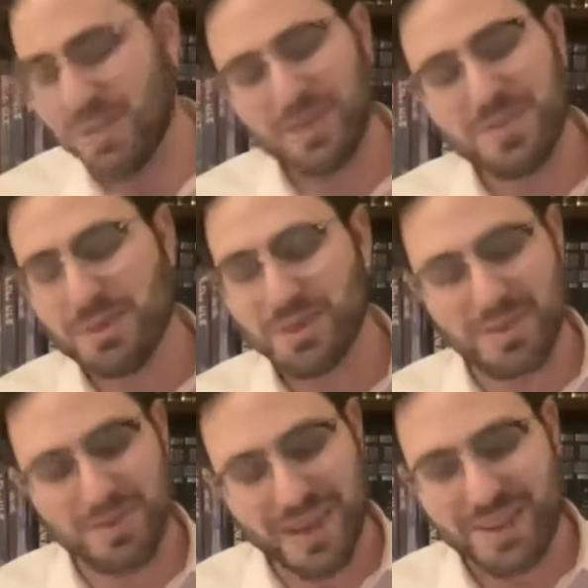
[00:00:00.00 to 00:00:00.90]
that was the most
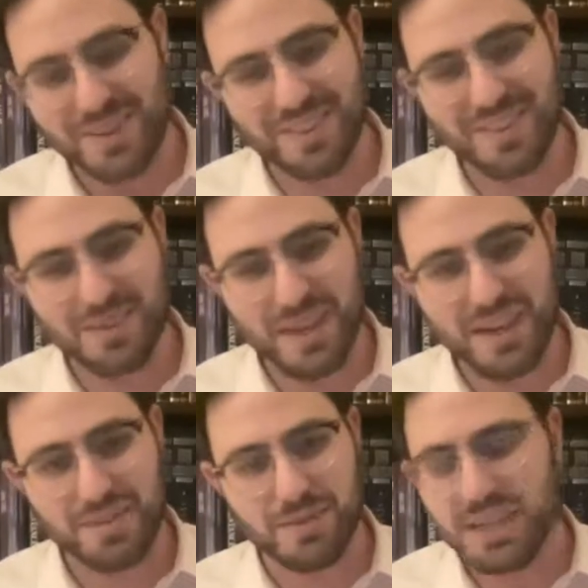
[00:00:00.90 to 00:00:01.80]
inspiring thing
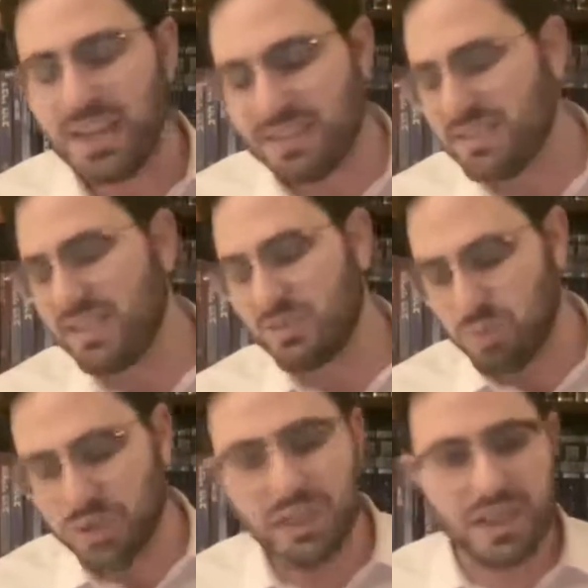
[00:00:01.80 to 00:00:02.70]
about him. It's, it's
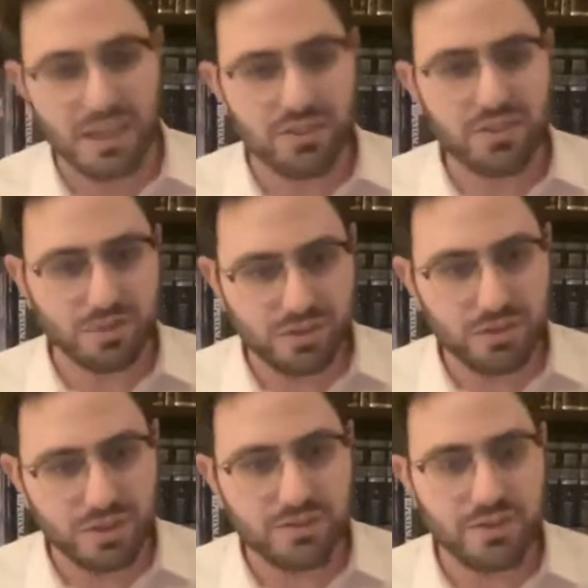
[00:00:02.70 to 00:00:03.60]
really
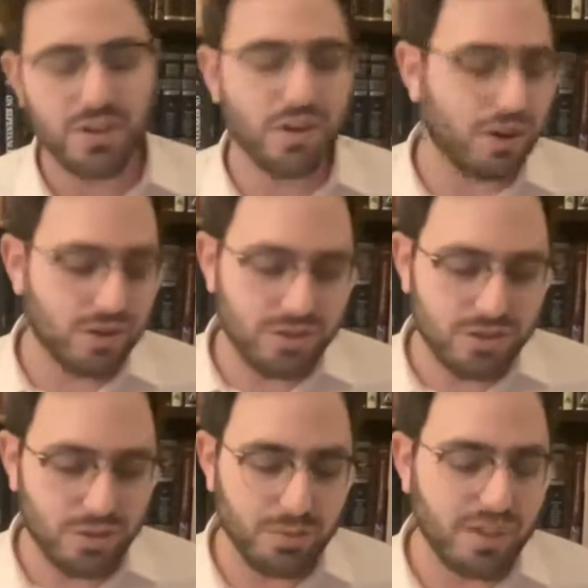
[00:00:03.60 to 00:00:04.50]
counterintuitive. There are
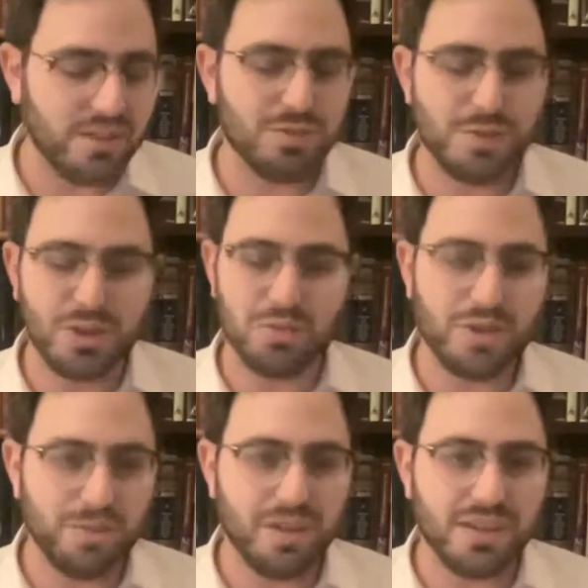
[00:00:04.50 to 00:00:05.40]
so many special
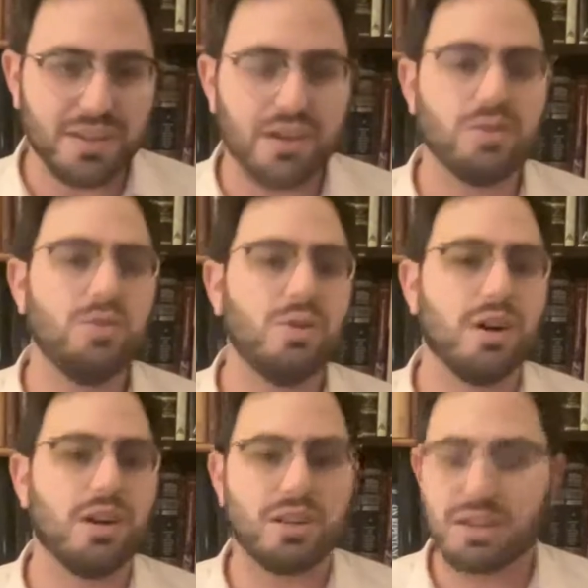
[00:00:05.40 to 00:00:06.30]
people out there who
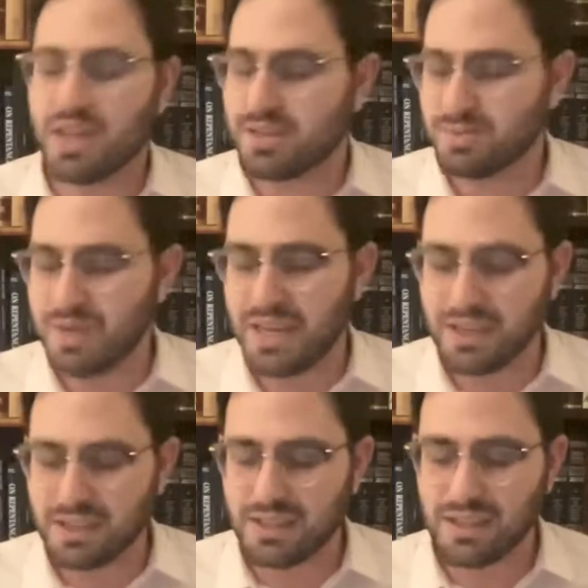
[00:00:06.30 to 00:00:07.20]
are
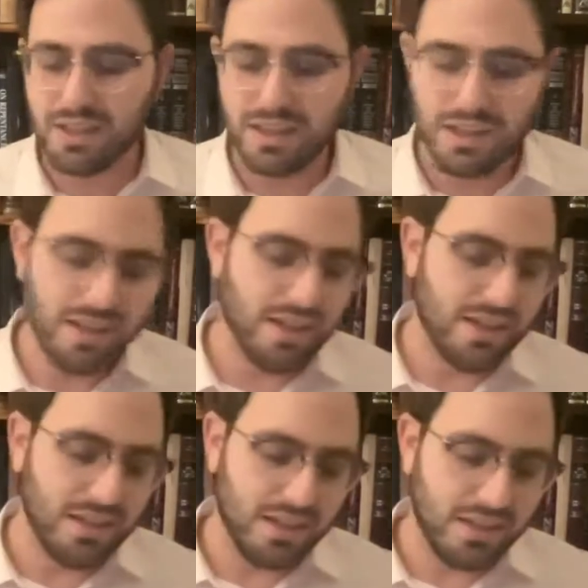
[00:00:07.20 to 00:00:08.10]
charismatic,
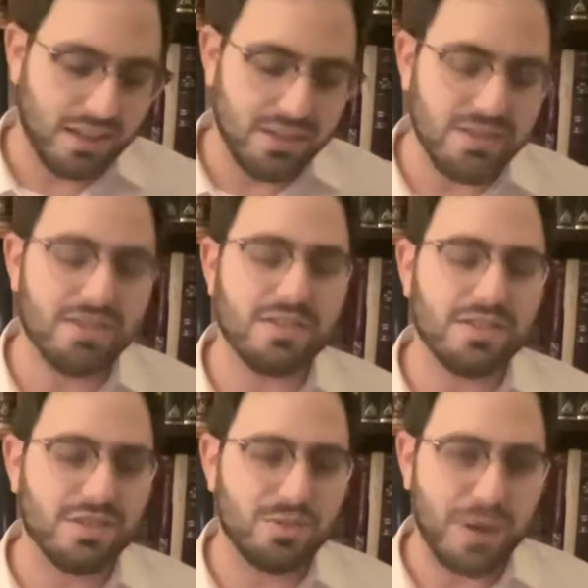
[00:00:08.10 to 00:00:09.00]
his
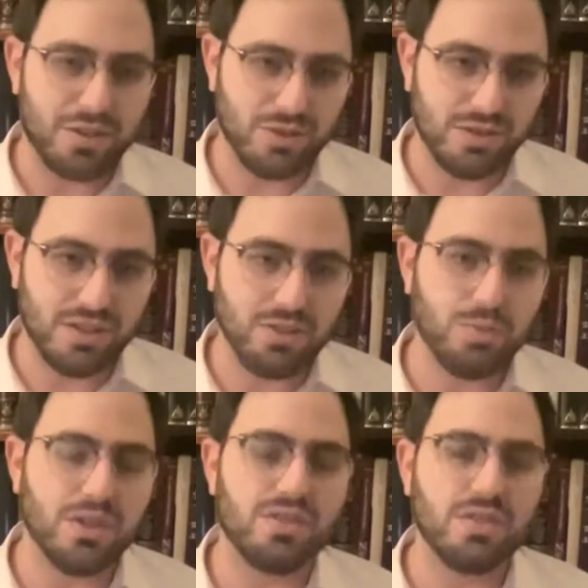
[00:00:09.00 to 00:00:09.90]
specialty
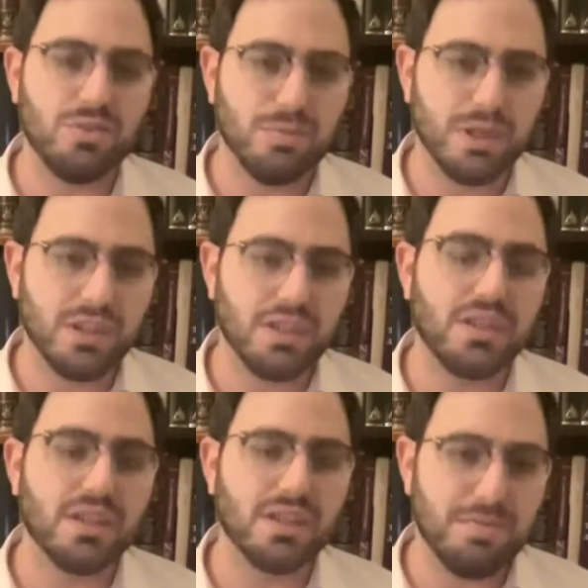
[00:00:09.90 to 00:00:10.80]
was humility
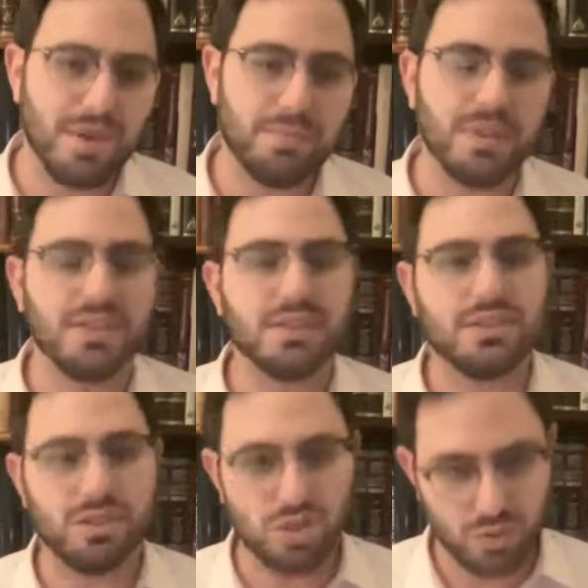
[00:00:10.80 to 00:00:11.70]
and commitment
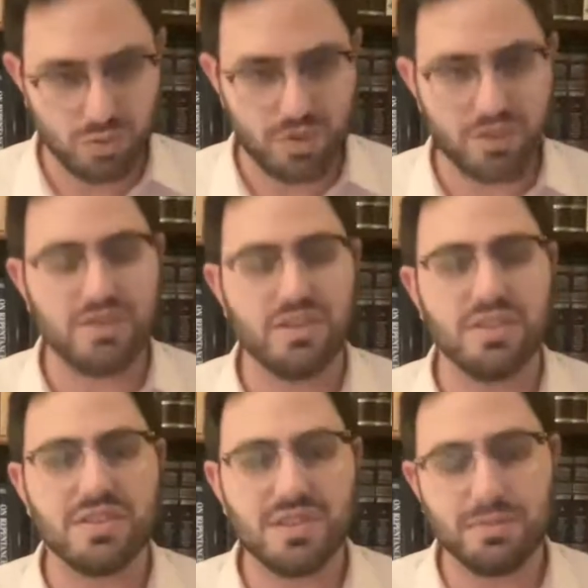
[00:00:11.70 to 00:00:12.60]
to truth, to
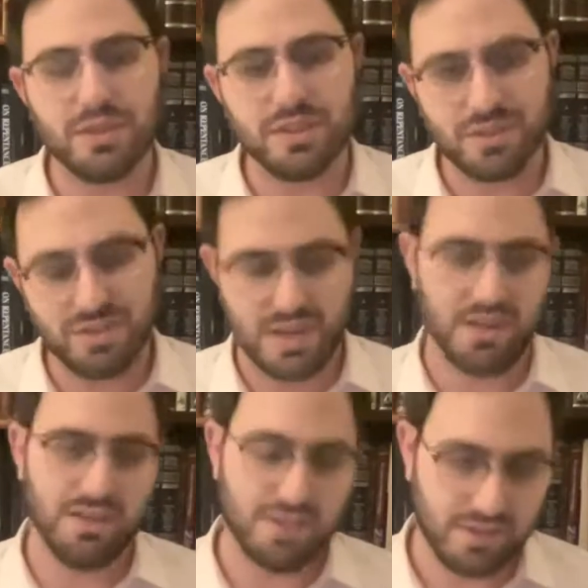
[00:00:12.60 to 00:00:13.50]
the simple
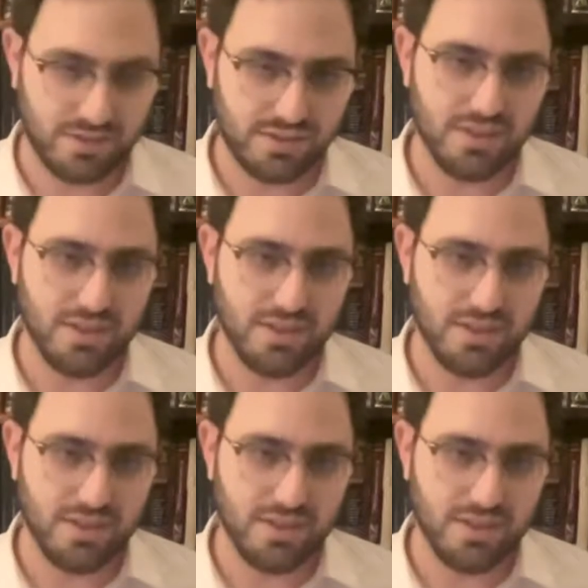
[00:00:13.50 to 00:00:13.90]
understanding of things.